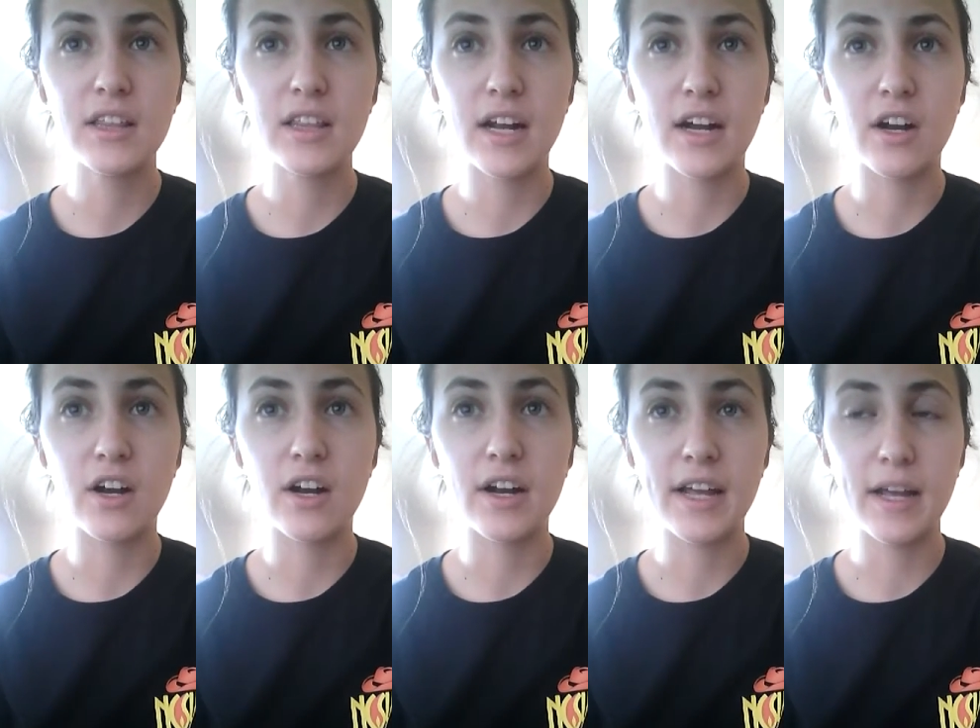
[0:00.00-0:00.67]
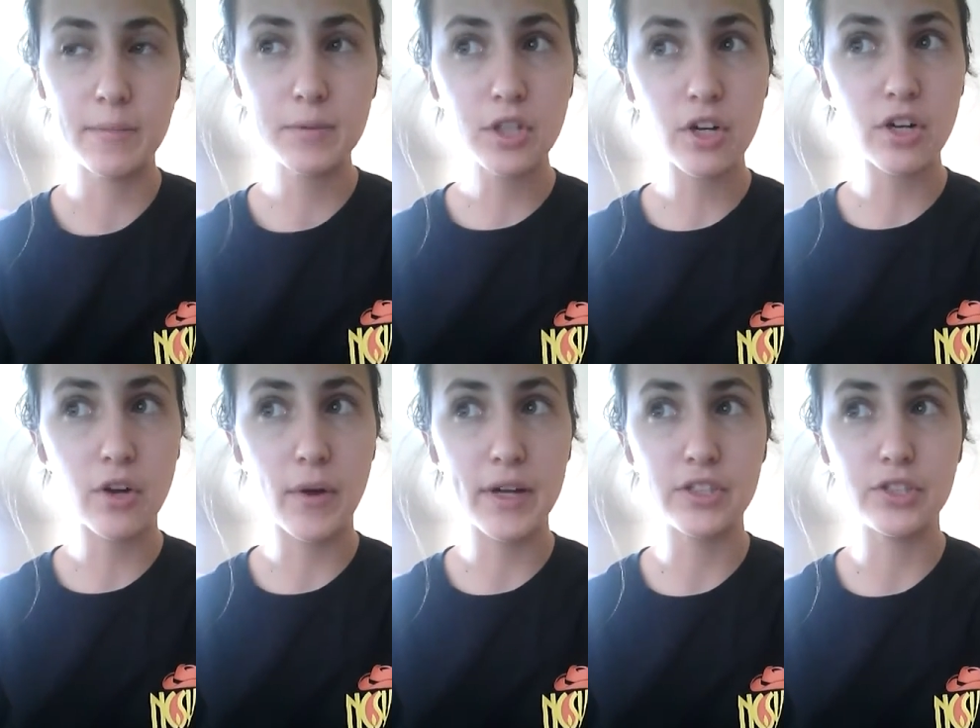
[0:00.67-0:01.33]
Their hips are
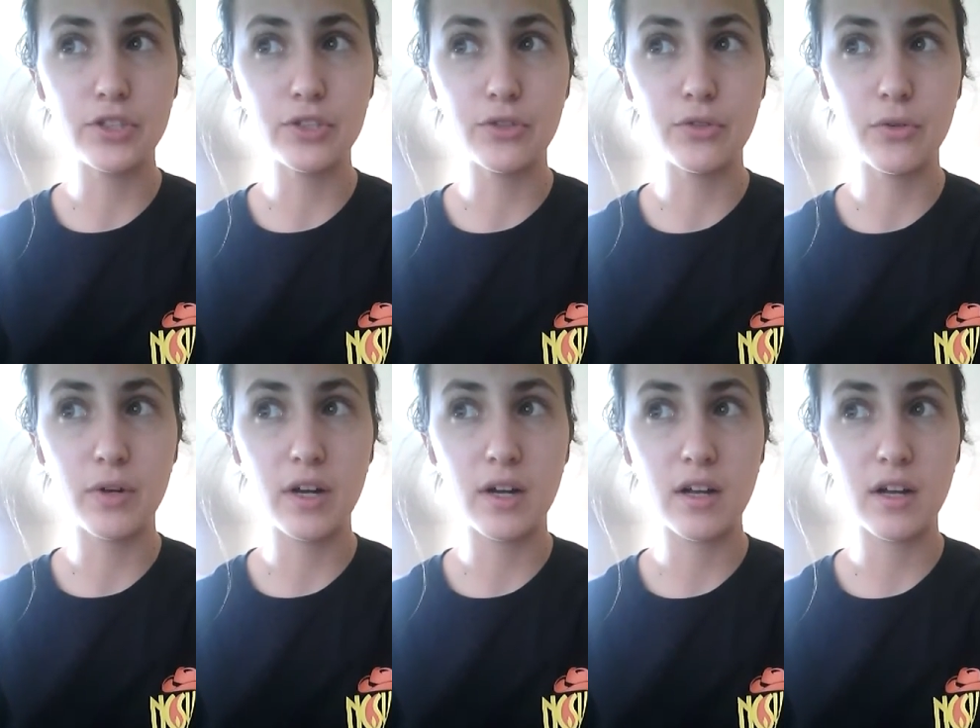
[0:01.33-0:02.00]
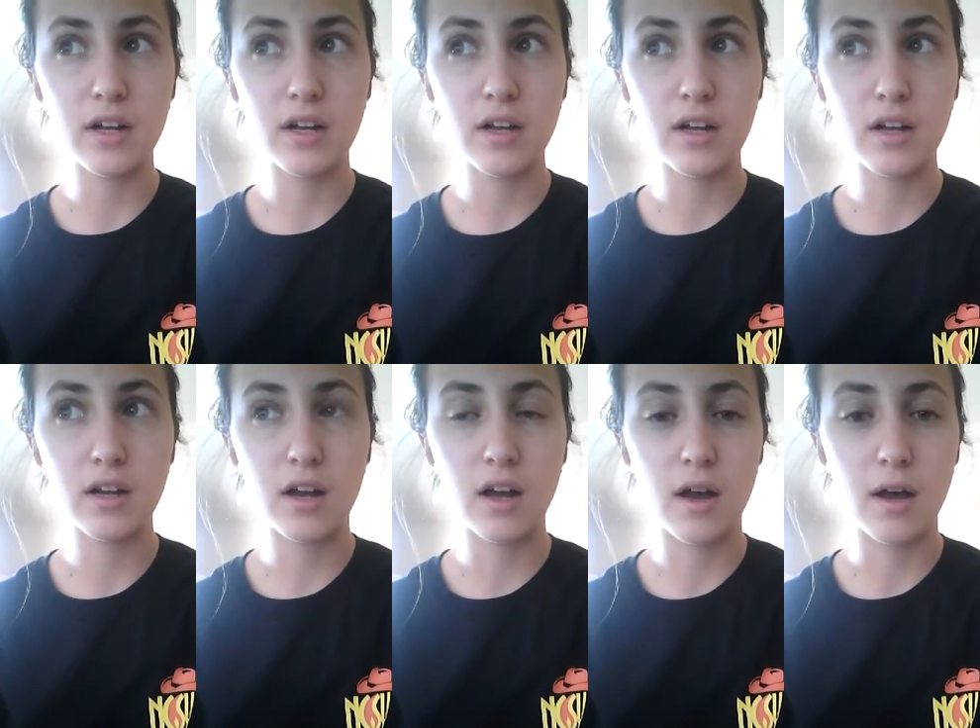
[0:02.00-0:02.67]
going to
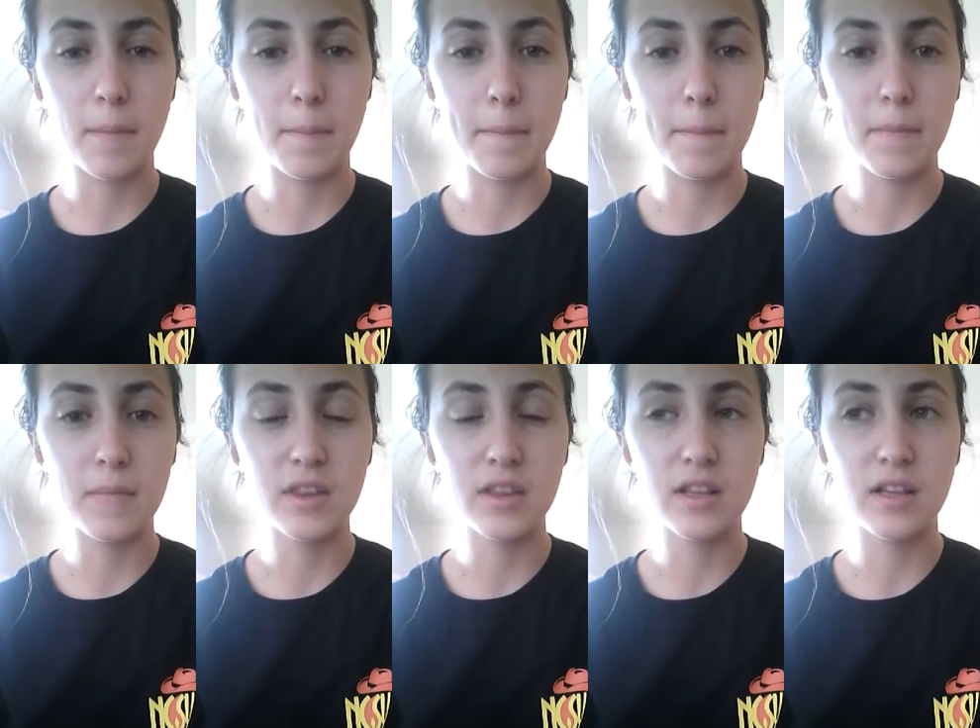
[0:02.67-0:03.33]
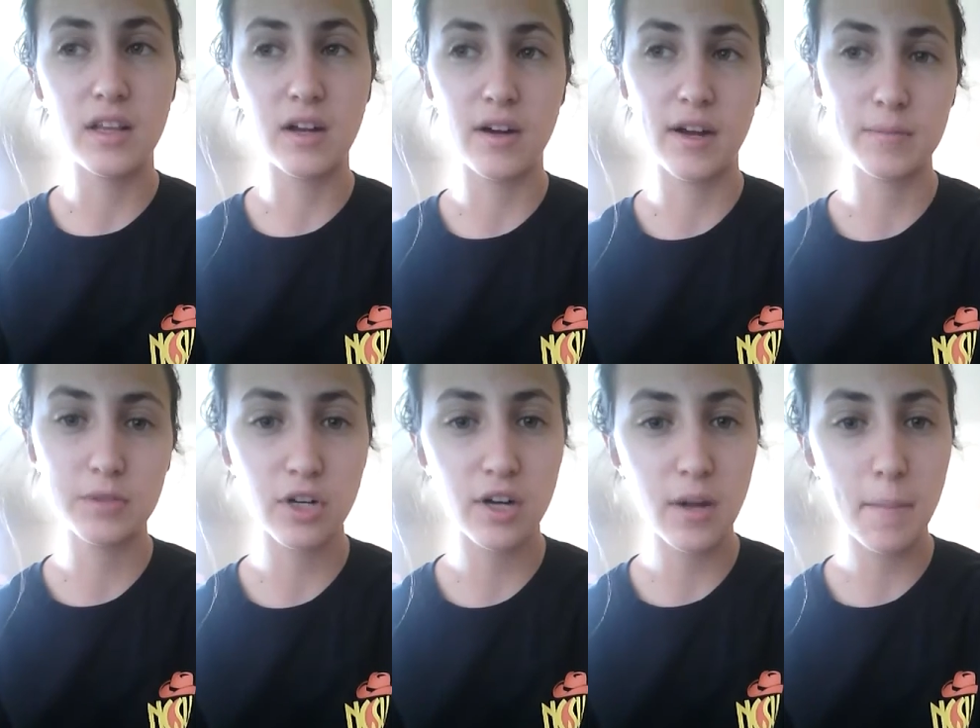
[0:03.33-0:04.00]

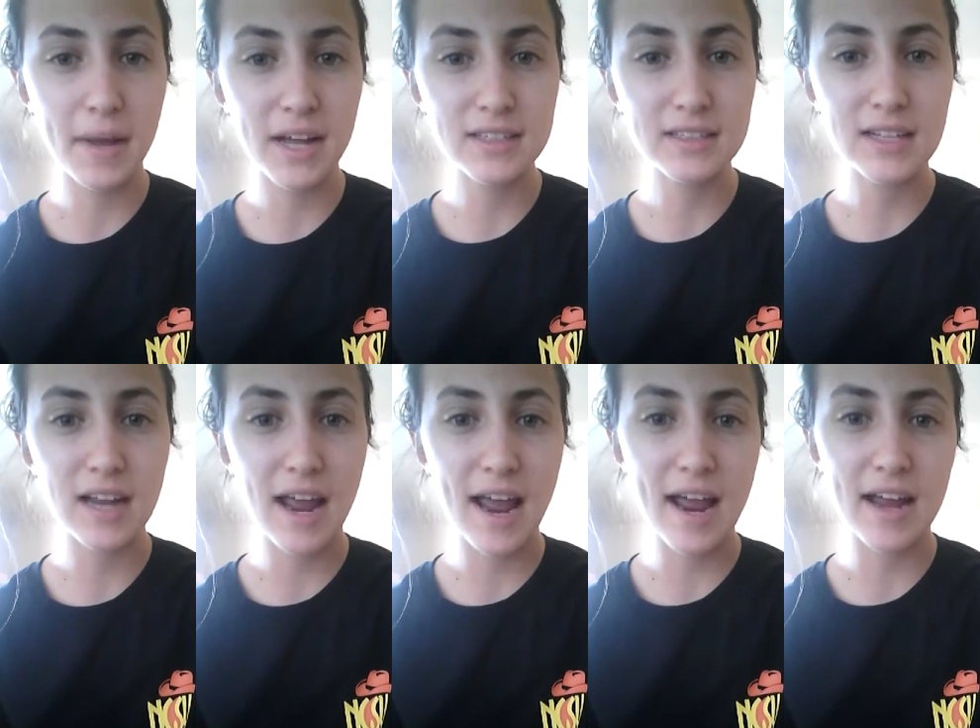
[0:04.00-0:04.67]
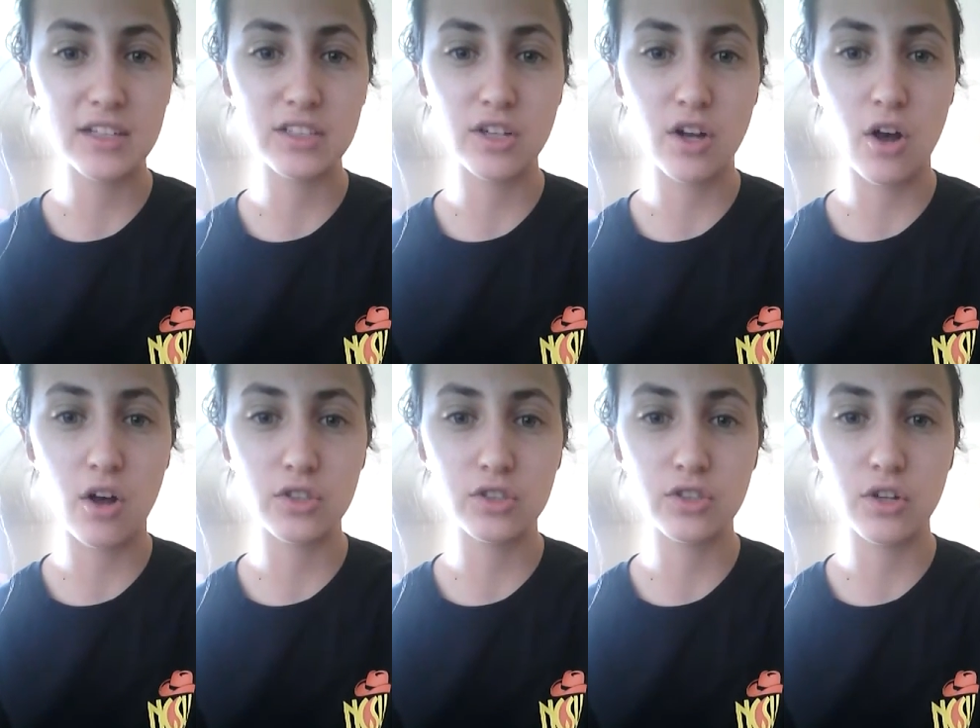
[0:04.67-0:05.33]
bend, and
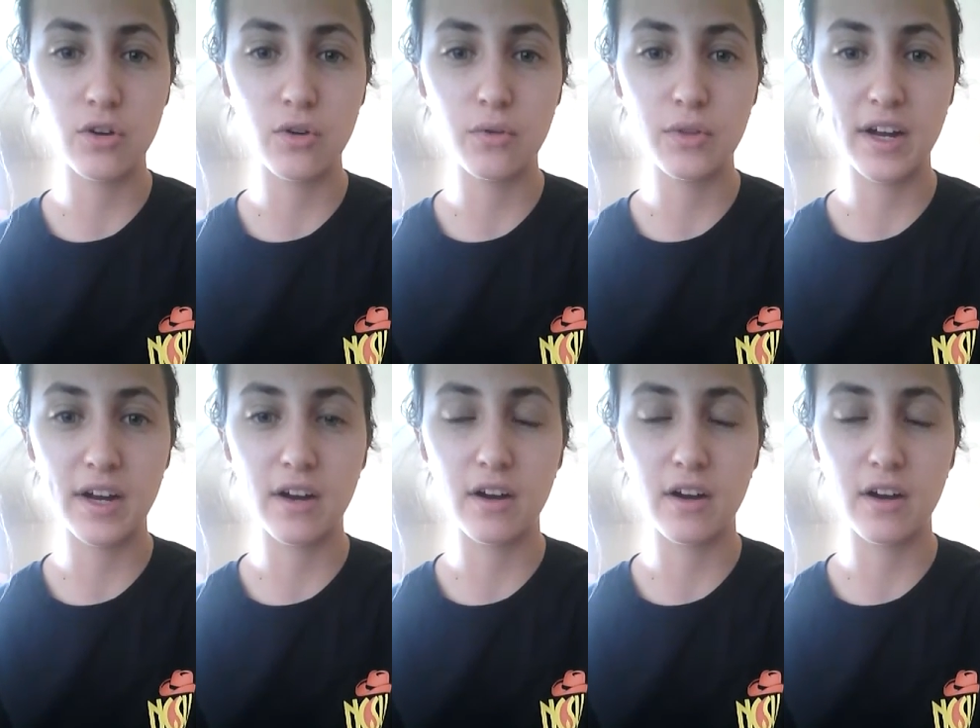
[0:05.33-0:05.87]
also